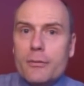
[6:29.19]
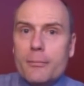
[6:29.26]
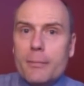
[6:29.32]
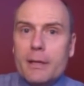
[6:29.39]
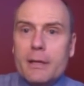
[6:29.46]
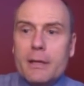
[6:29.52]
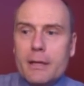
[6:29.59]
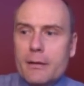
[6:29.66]

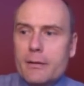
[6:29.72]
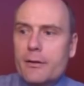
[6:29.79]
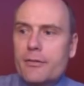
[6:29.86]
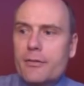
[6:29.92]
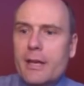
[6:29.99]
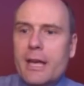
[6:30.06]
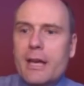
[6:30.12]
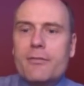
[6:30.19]
mental
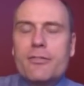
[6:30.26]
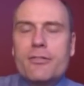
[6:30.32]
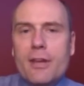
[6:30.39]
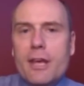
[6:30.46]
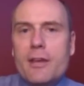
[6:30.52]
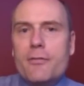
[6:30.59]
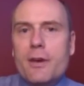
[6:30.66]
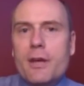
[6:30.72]
illness and have
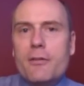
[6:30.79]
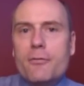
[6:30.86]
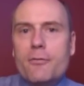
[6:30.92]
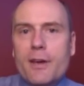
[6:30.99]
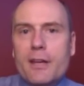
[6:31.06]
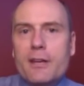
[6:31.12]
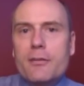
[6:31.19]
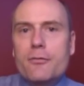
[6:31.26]
safe and
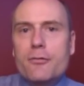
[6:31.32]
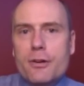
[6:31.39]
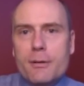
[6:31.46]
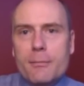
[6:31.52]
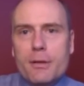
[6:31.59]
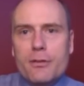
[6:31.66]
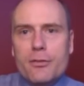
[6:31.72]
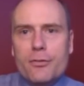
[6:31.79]
effective
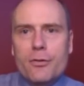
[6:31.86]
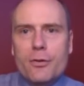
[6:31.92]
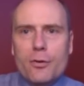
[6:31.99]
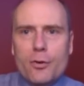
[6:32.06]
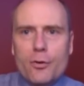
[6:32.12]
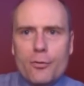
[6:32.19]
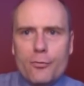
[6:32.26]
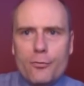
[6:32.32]
treatments
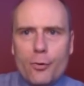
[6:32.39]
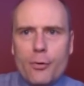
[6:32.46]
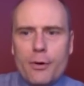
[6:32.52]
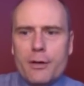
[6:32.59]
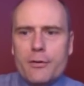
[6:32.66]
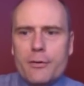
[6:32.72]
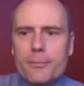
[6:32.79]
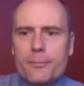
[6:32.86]
for
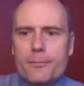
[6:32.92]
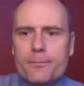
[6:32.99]
it.